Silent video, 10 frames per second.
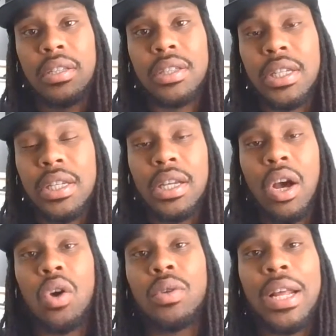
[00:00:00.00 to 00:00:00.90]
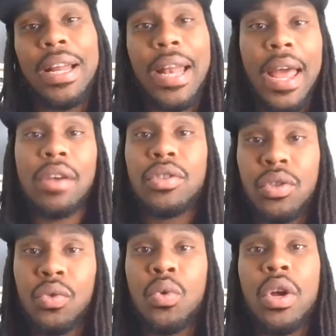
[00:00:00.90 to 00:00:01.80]
a cheat code that allows
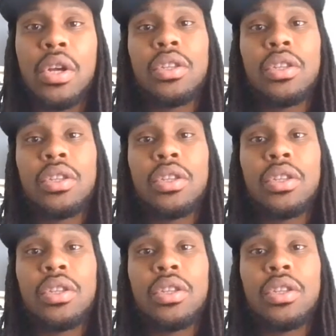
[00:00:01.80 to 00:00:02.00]
you